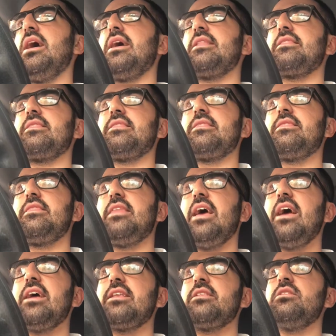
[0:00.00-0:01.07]
And
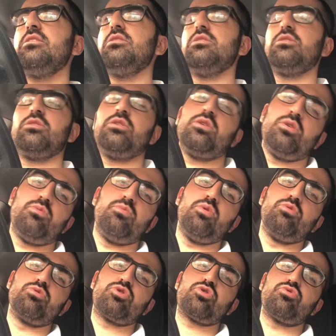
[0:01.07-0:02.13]
then
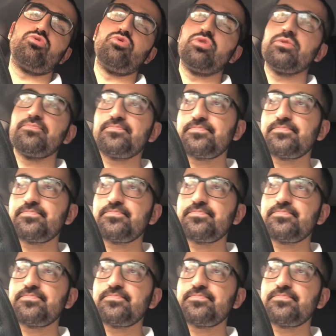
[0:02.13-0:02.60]
we're all screwed.